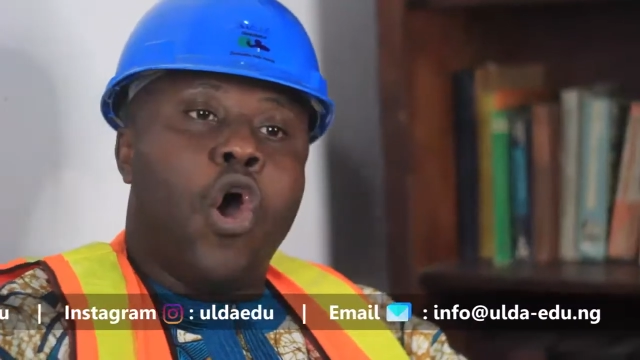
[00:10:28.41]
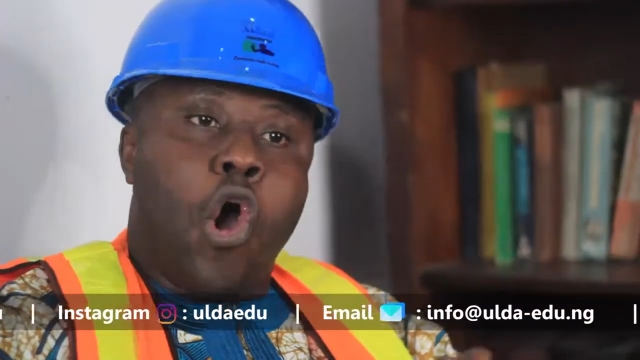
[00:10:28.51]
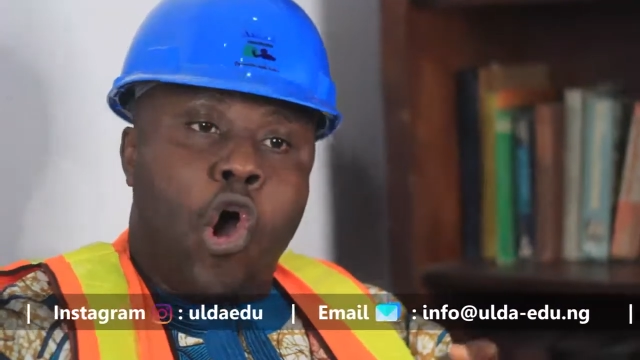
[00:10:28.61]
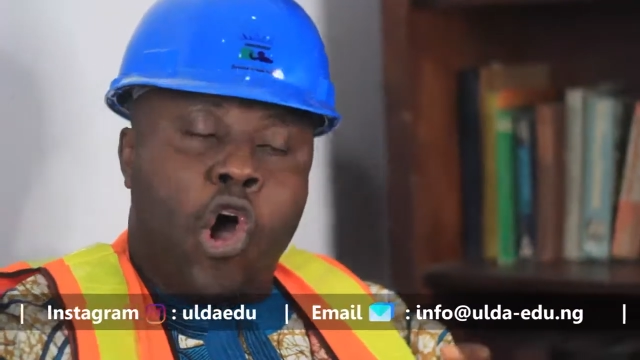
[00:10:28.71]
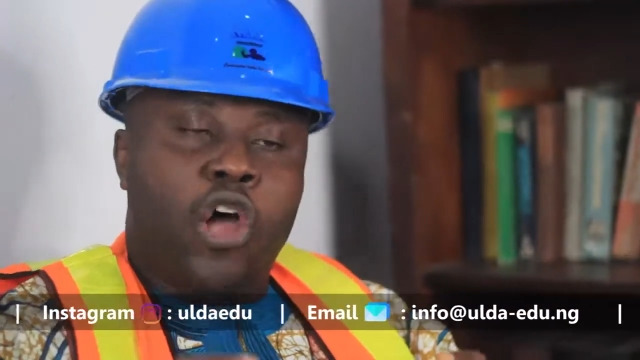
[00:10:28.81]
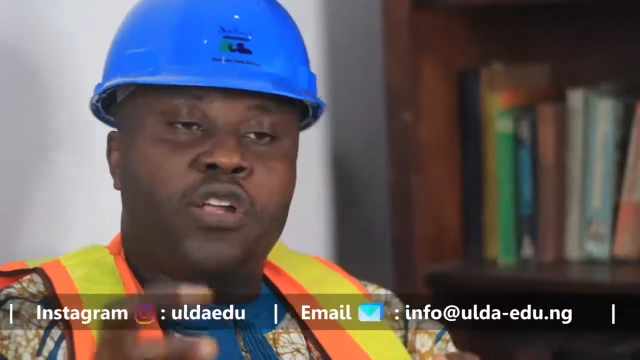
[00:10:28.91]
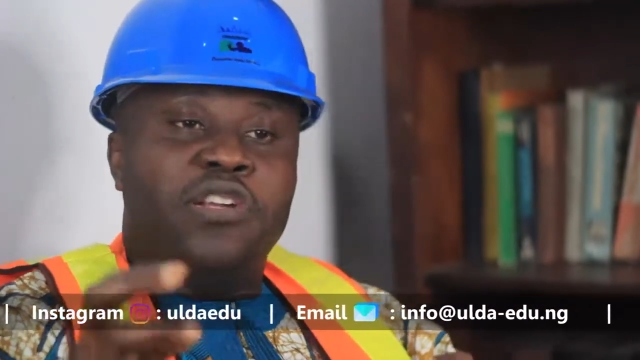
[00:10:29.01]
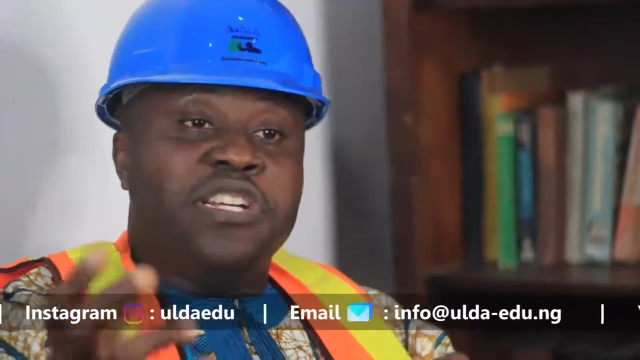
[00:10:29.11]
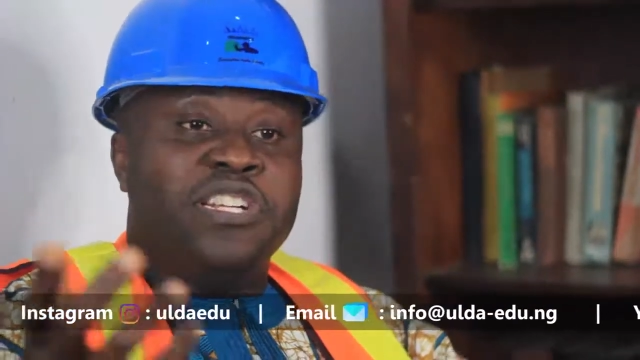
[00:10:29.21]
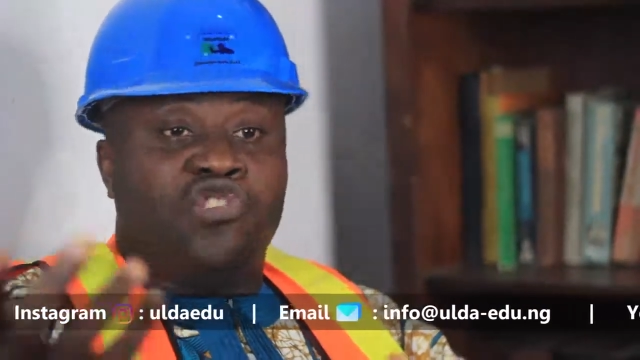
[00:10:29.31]

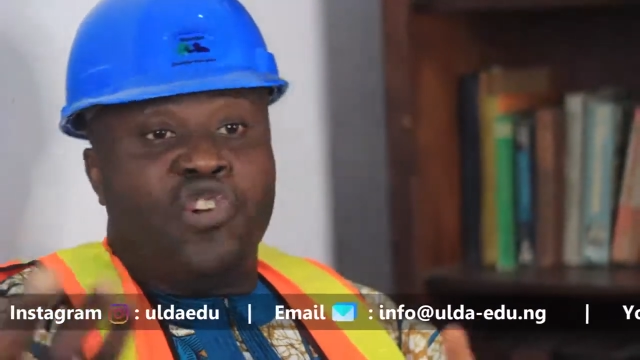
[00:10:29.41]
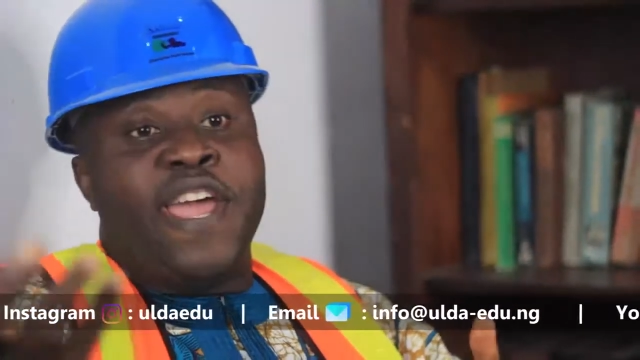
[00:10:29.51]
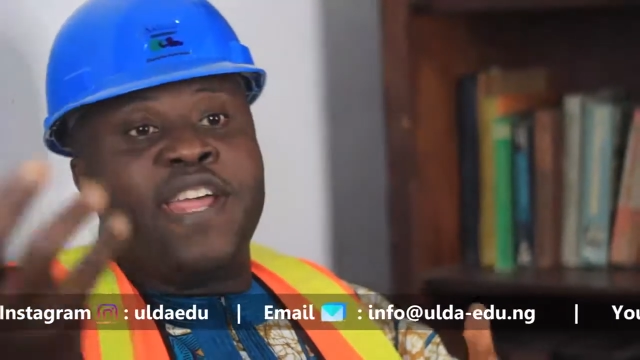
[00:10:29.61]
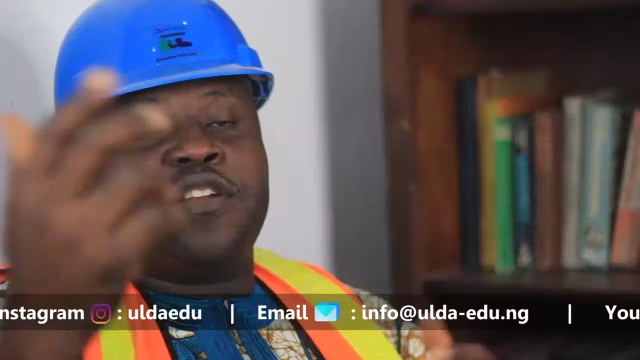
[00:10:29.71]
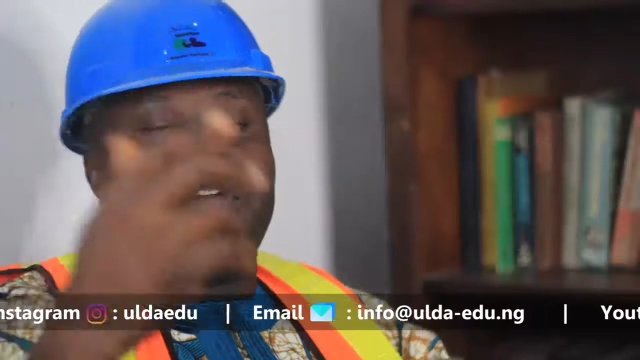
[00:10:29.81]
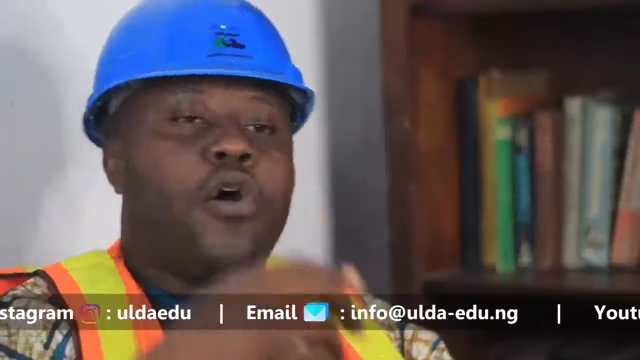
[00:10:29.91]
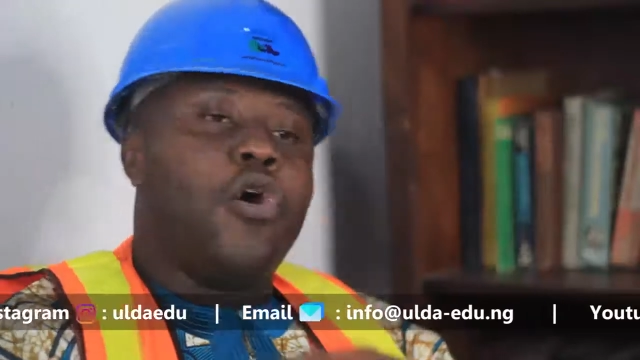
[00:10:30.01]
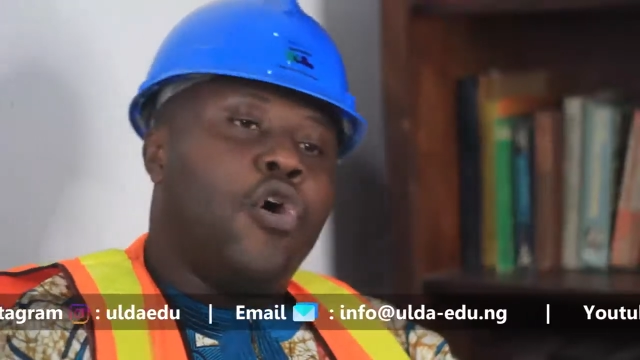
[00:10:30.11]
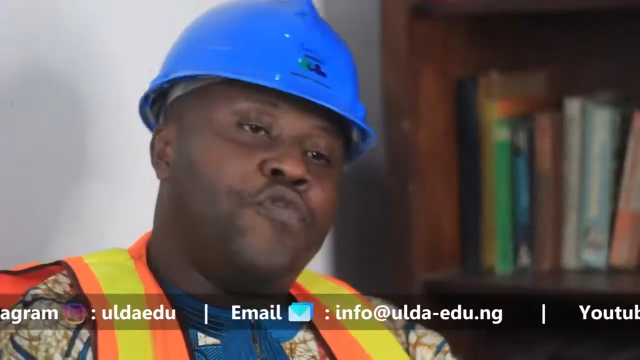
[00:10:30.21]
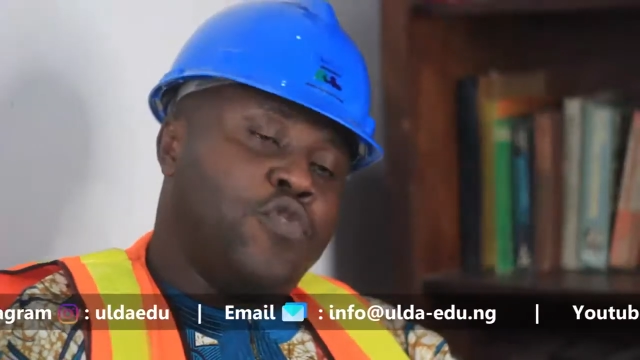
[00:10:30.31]
or the drain
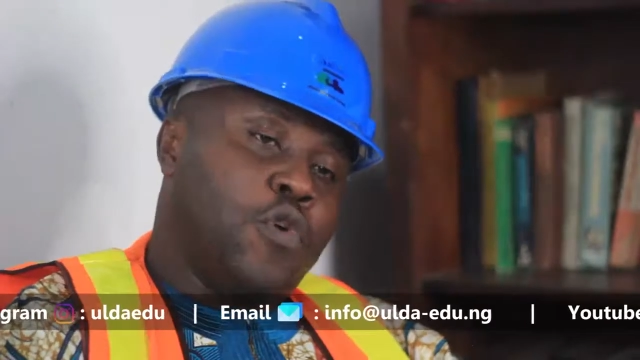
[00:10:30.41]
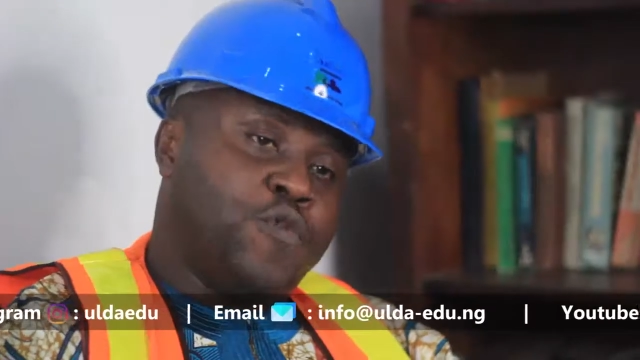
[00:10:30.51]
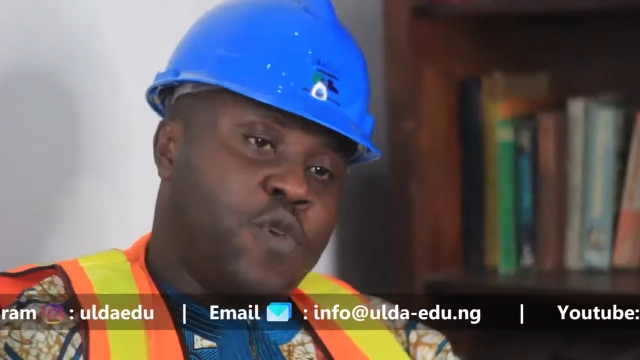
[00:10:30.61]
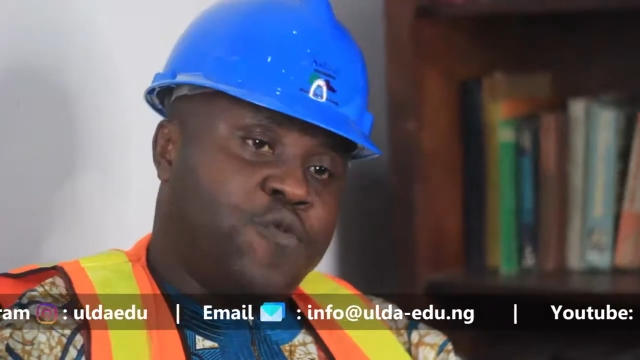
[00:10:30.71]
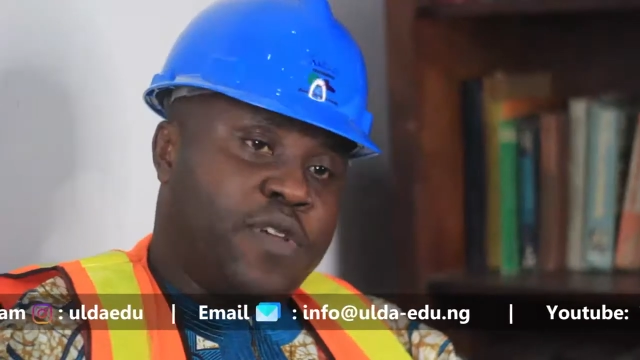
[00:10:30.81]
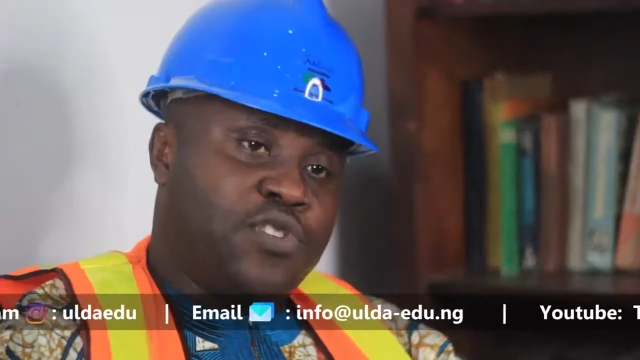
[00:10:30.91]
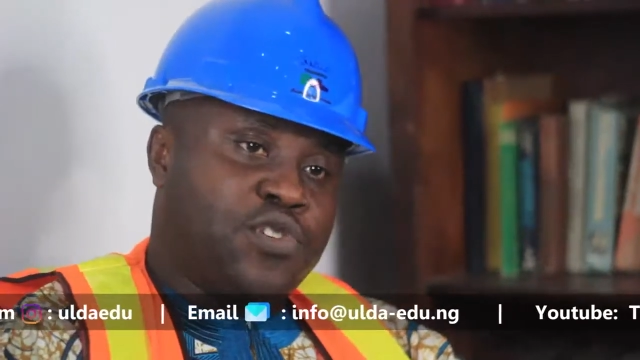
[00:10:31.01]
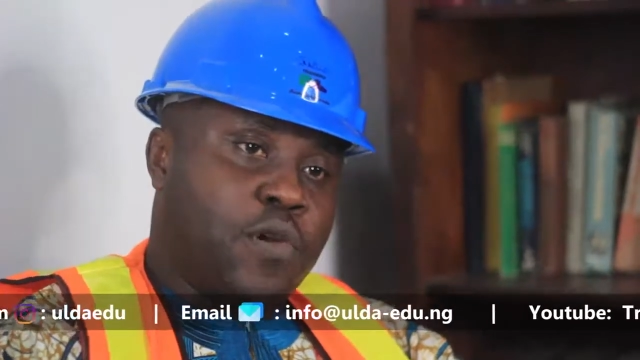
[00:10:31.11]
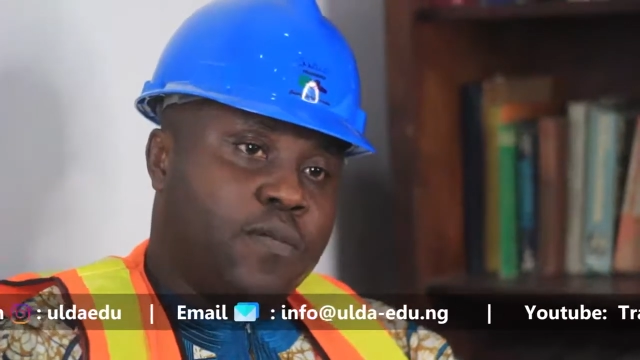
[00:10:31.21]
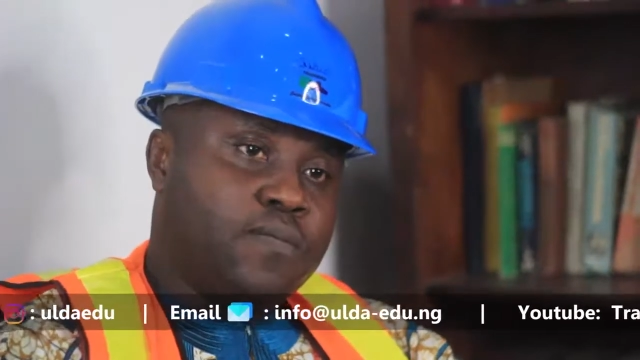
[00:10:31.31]
of your fi
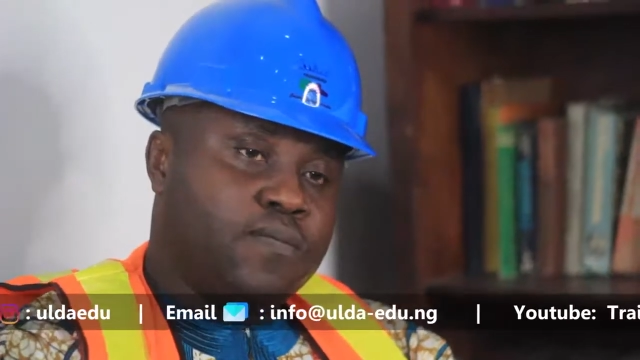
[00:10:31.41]
fixture.